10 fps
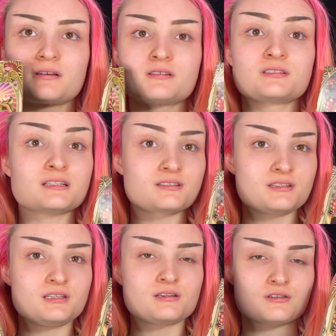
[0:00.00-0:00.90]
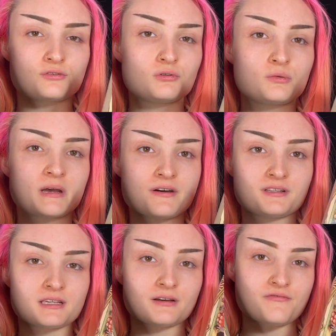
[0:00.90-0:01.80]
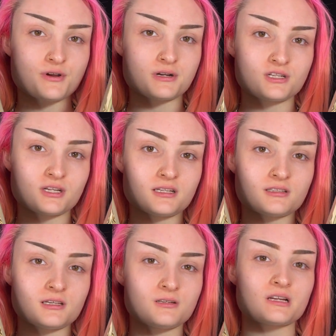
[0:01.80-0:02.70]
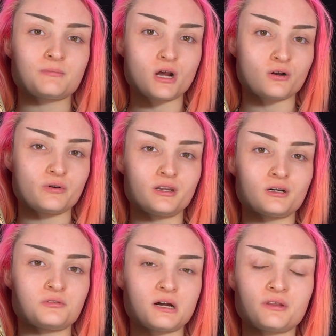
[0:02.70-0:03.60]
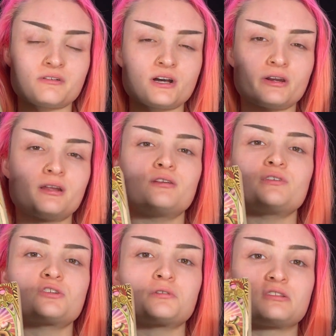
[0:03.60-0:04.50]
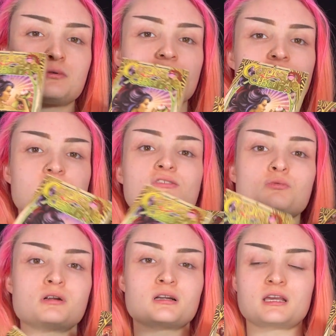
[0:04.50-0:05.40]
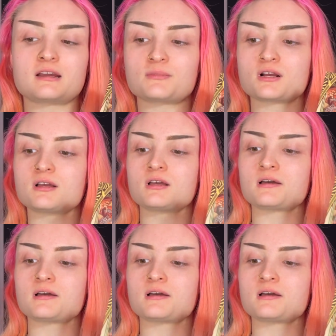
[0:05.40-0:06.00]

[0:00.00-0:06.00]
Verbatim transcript: Since the Cthulhu palettes have 30 shades each, I'm not going to go down the line and individually swatch each one on camera.